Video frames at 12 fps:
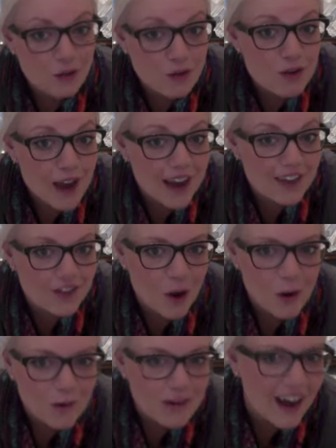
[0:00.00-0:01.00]
who you guys
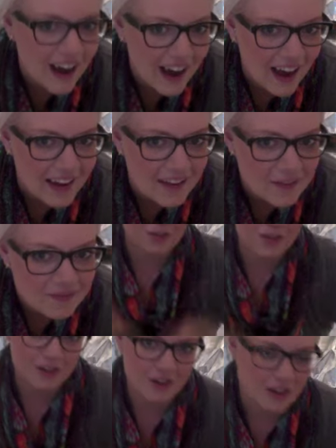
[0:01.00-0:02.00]
know, Kai.
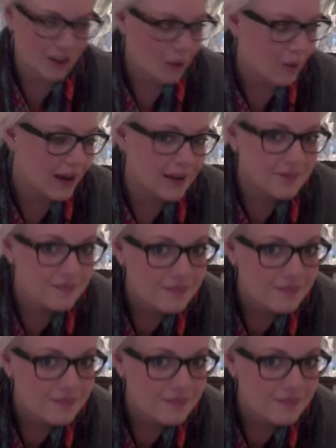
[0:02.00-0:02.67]
So you know what?